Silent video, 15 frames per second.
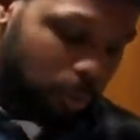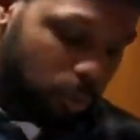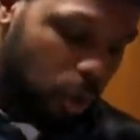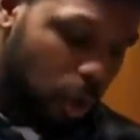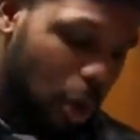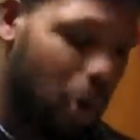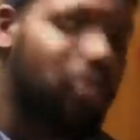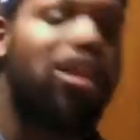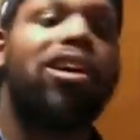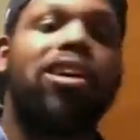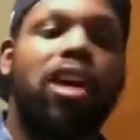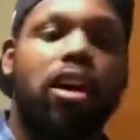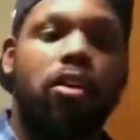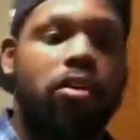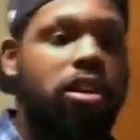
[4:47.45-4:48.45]
my heart, too.
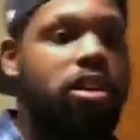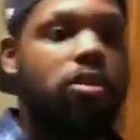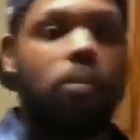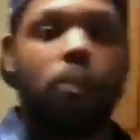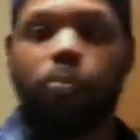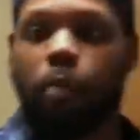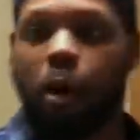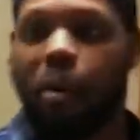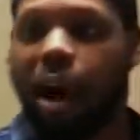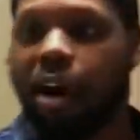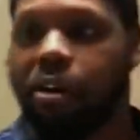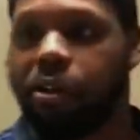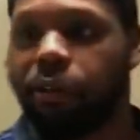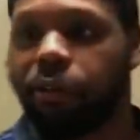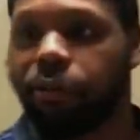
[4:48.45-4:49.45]
I'm not gonna eat.
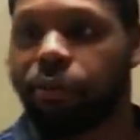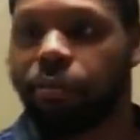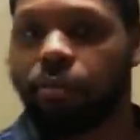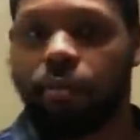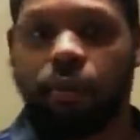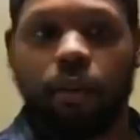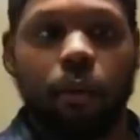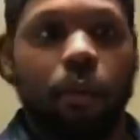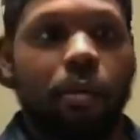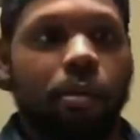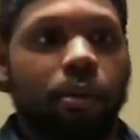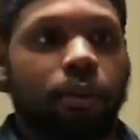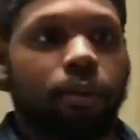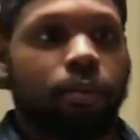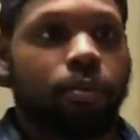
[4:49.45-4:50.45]
Nobody?
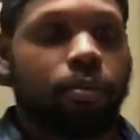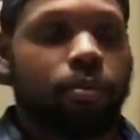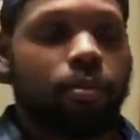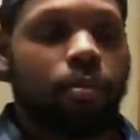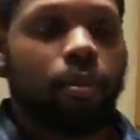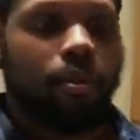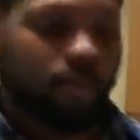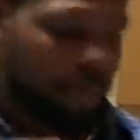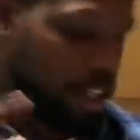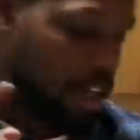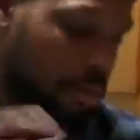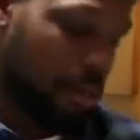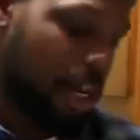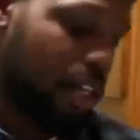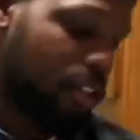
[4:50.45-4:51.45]

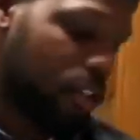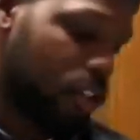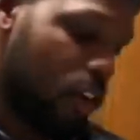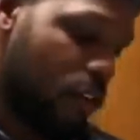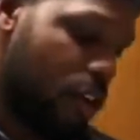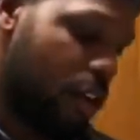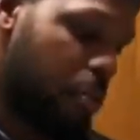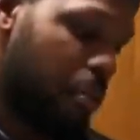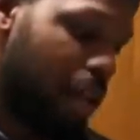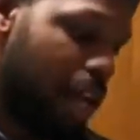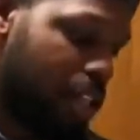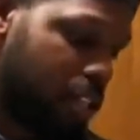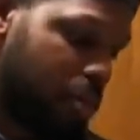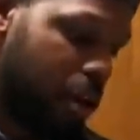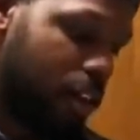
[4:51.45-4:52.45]
my mind's already
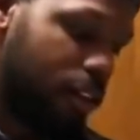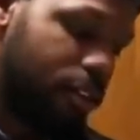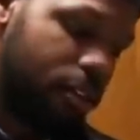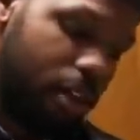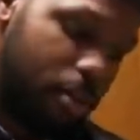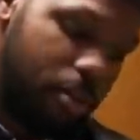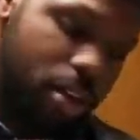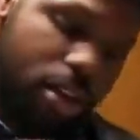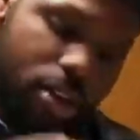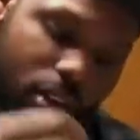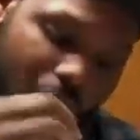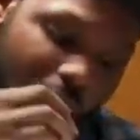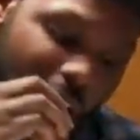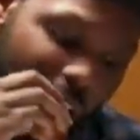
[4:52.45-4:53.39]
blessed, brother.